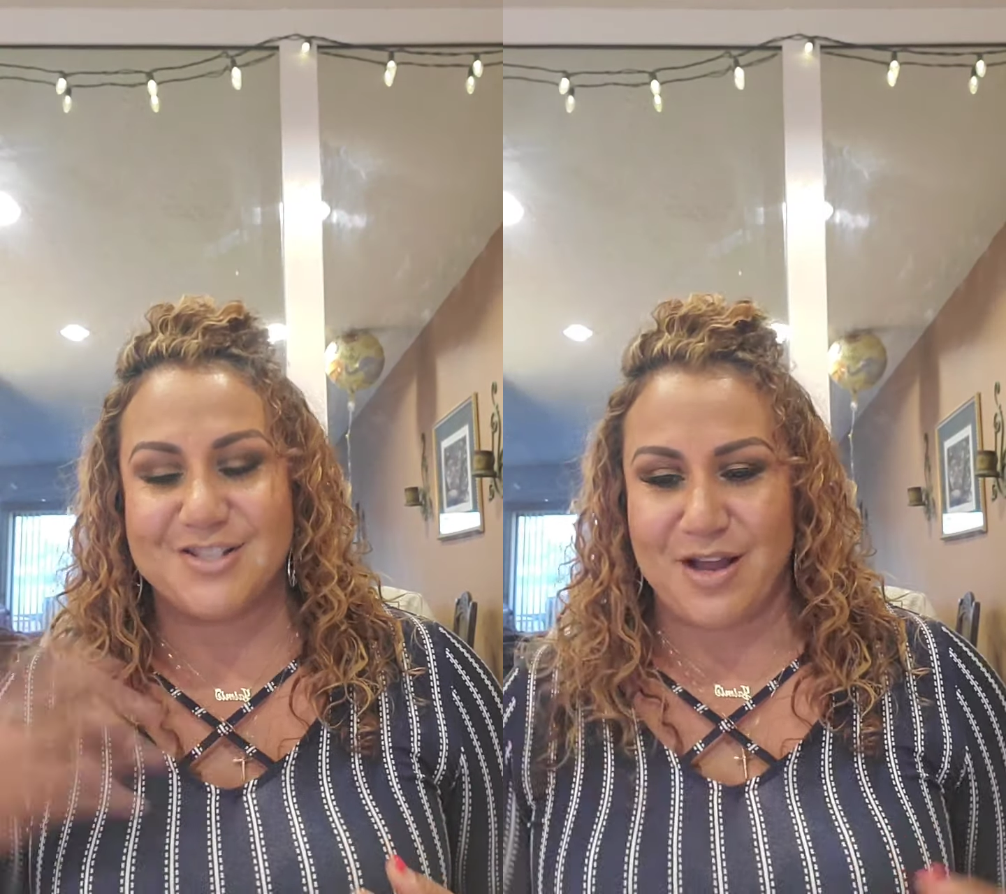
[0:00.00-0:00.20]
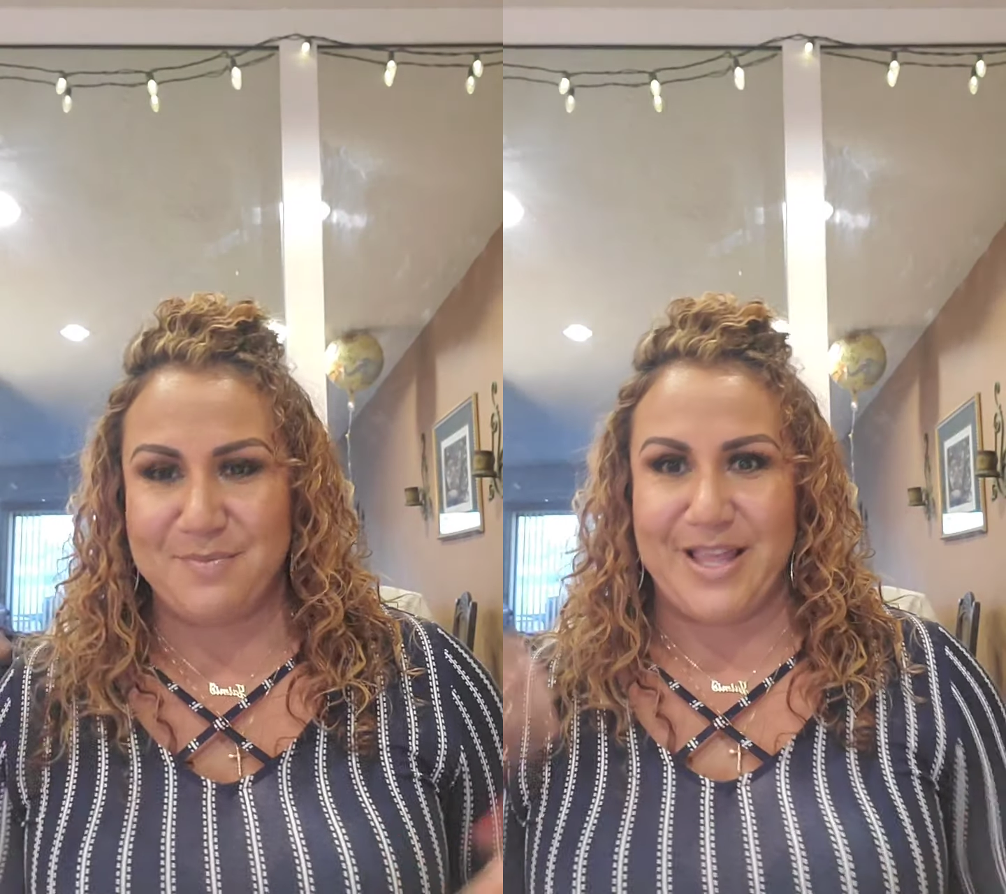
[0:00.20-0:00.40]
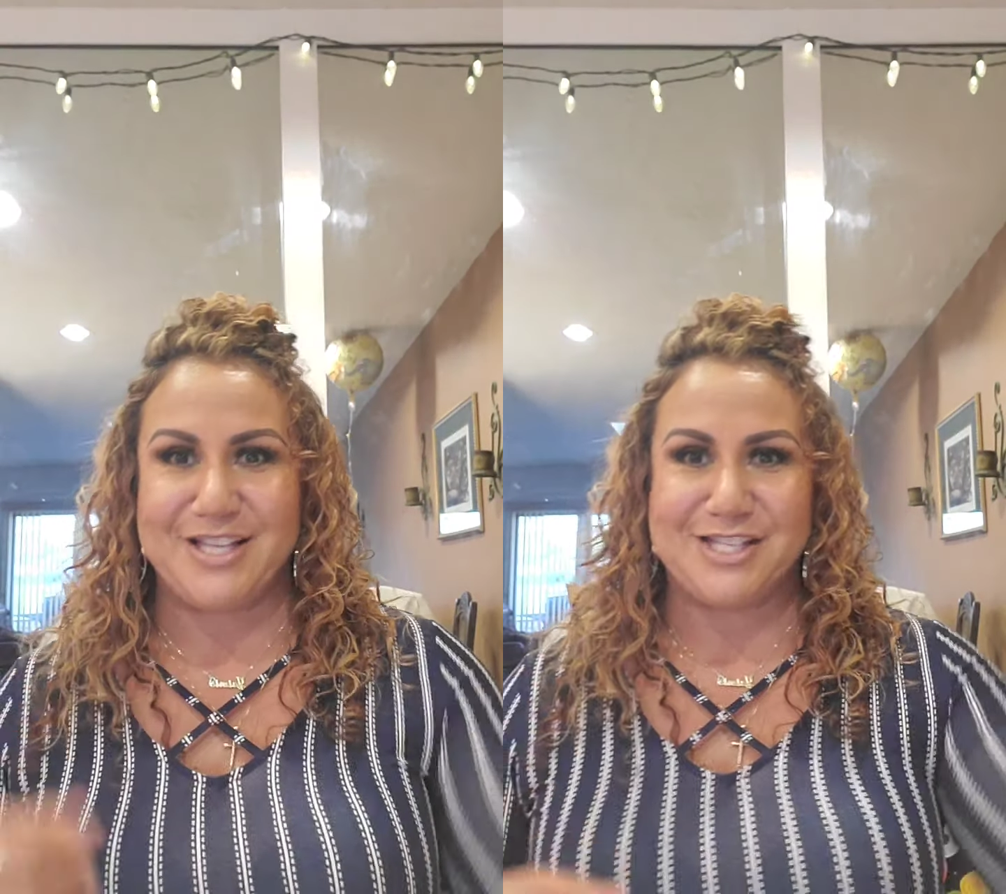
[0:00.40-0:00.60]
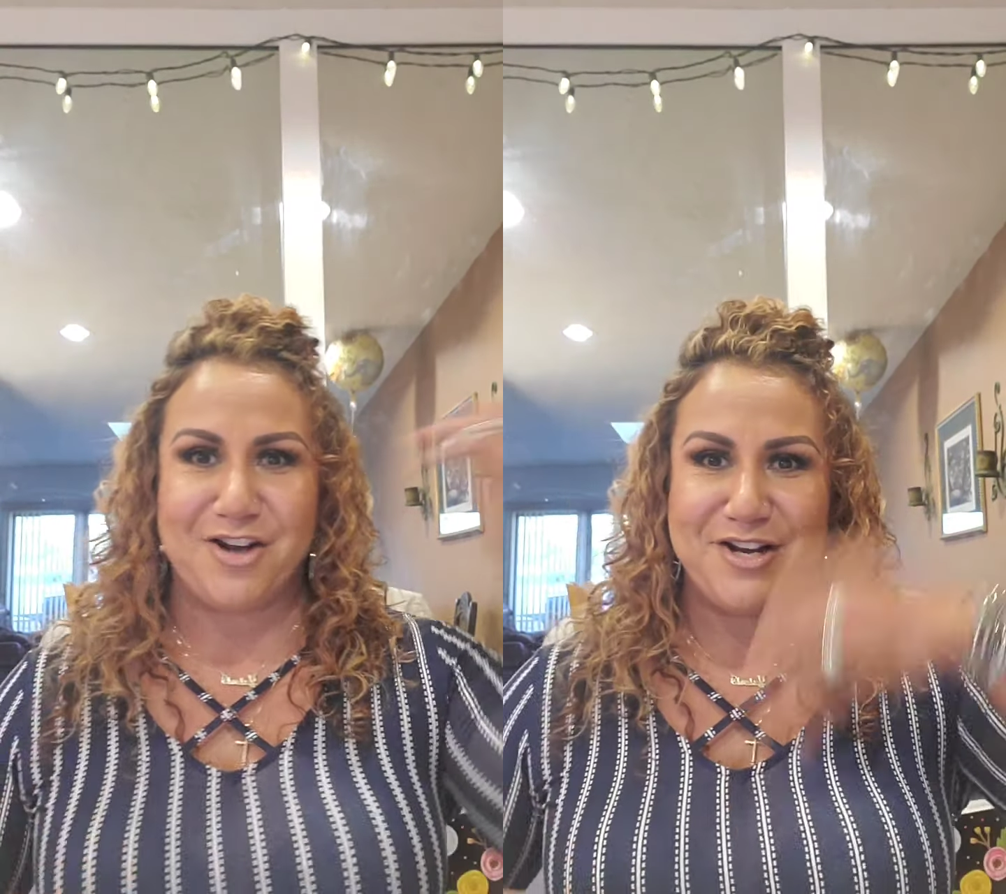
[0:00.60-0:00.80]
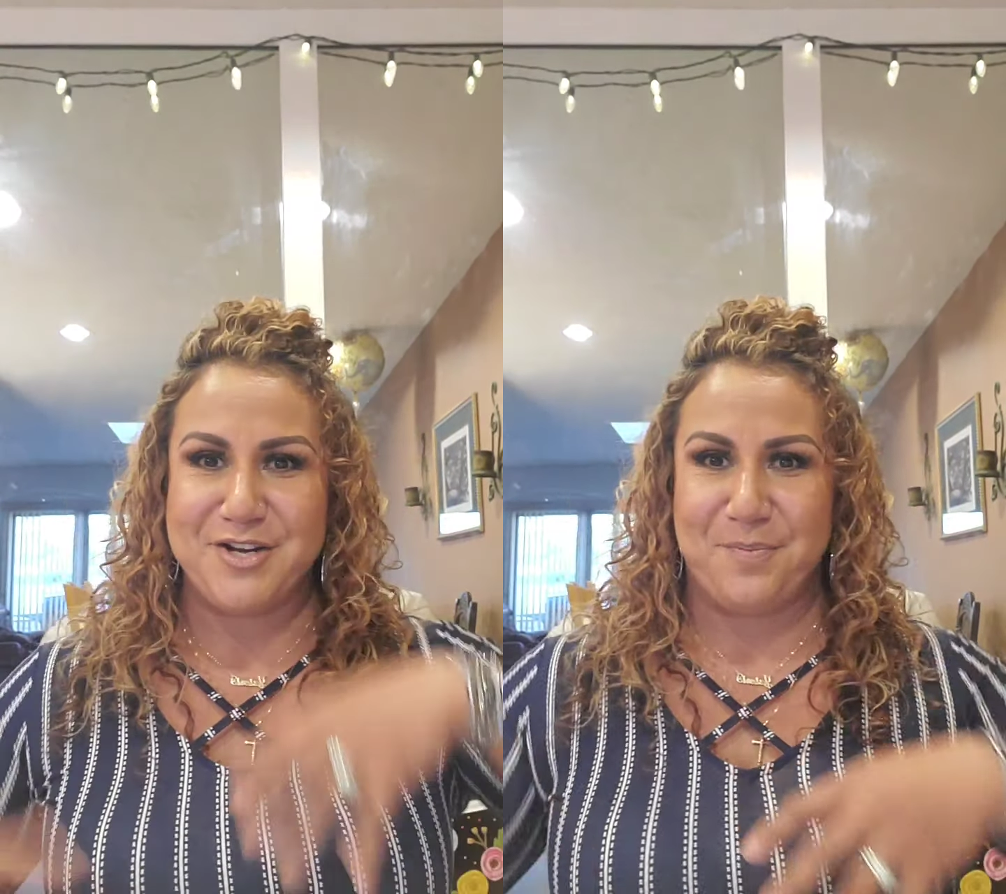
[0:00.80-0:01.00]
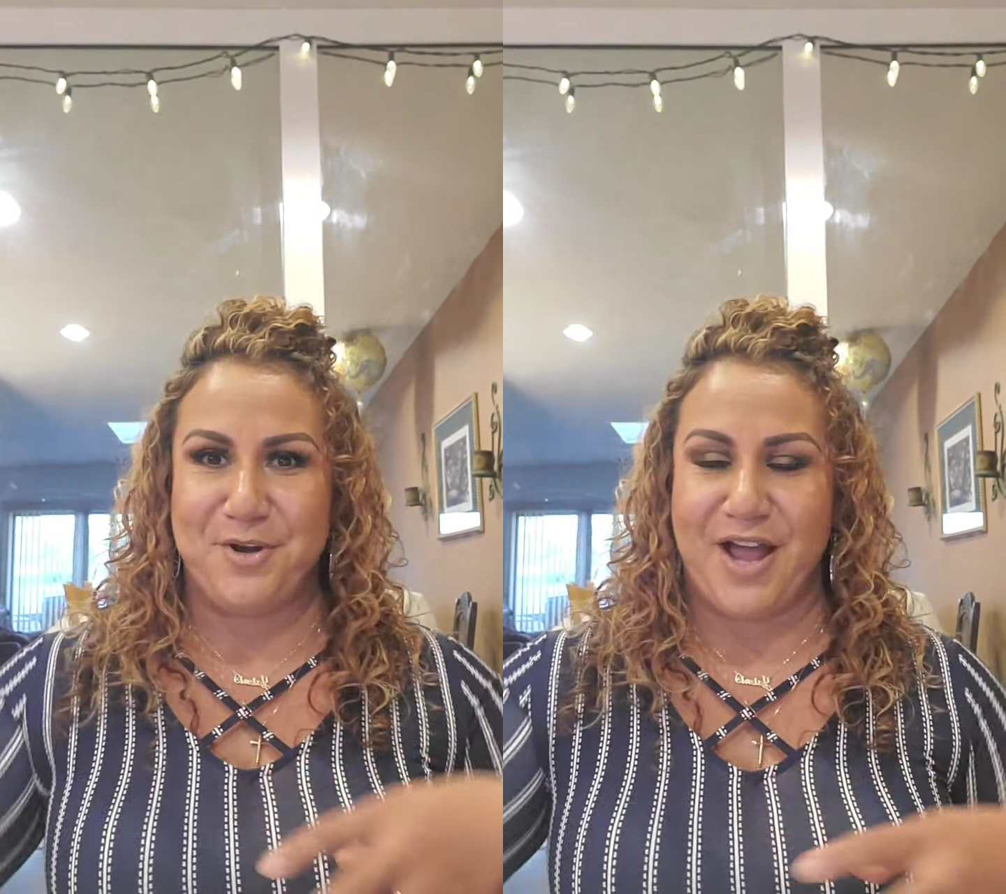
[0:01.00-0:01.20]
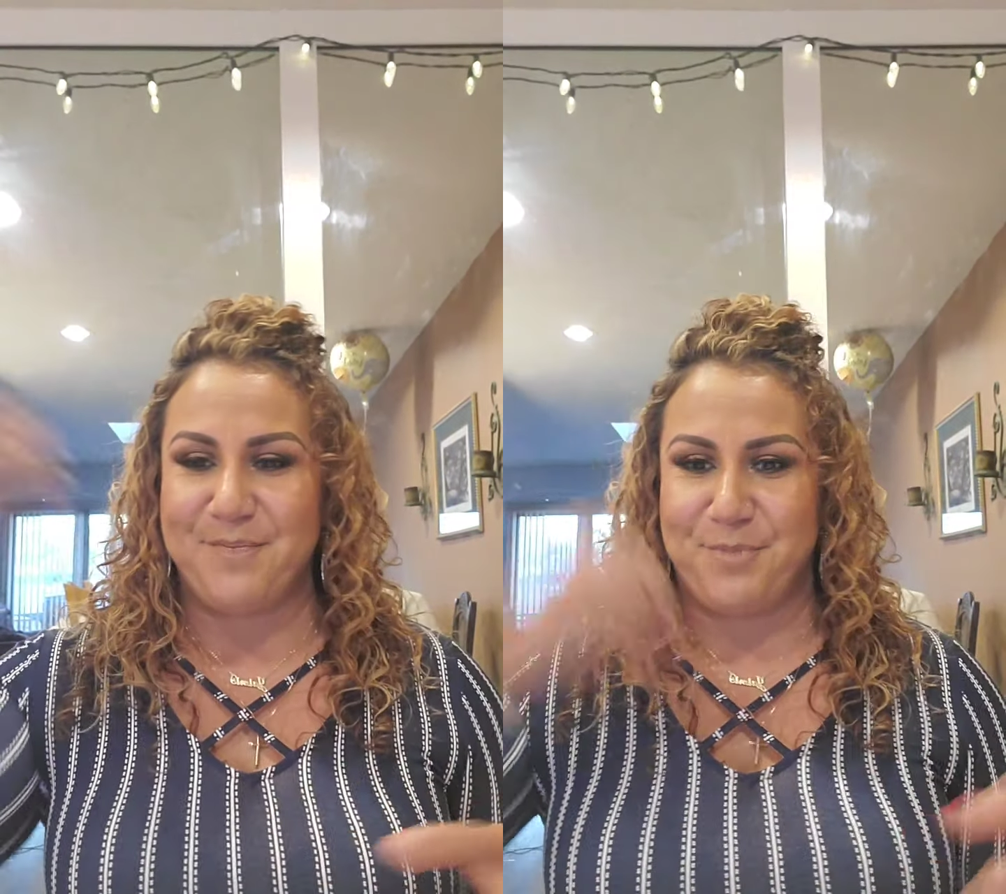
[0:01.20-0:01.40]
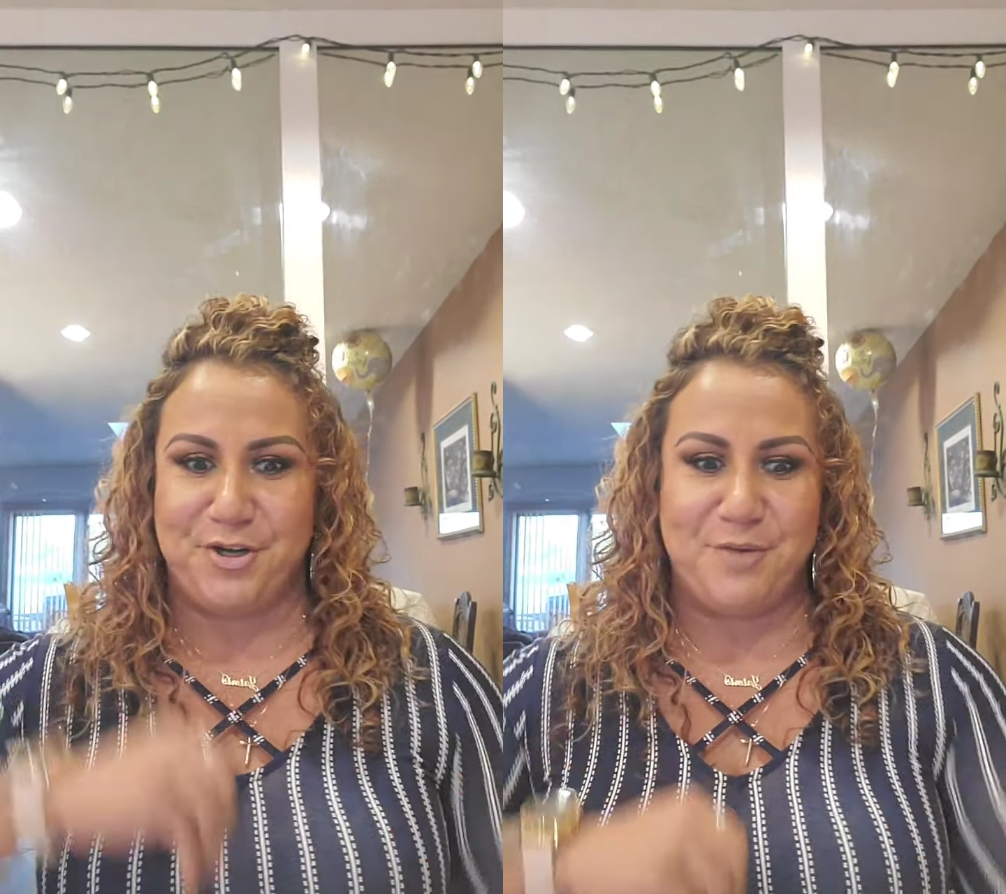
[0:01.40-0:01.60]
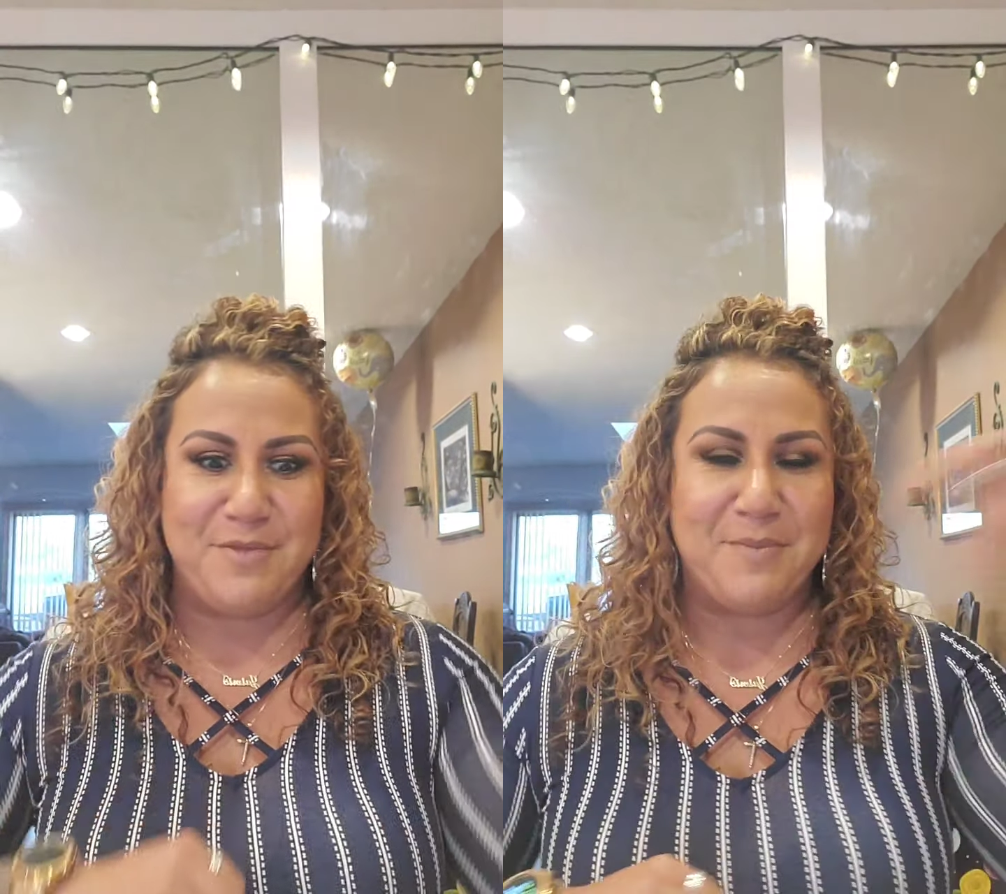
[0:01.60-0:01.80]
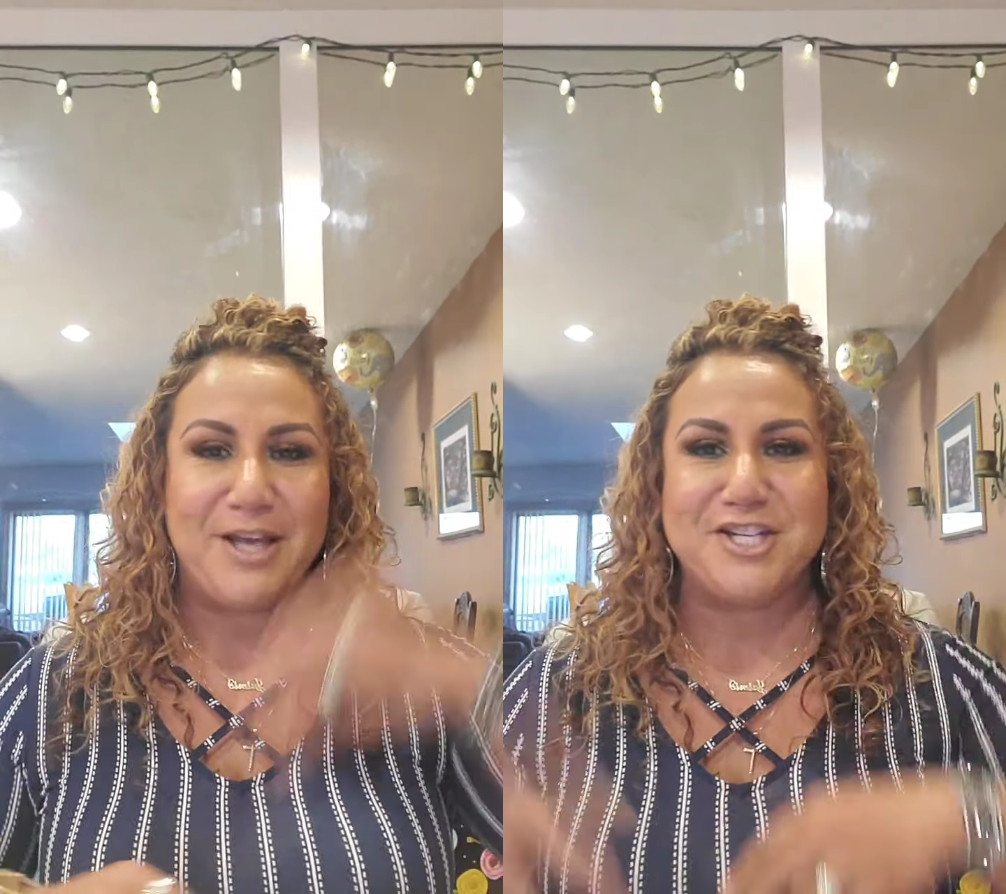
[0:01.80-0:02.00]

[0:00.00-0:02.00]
So I'm like I put them in my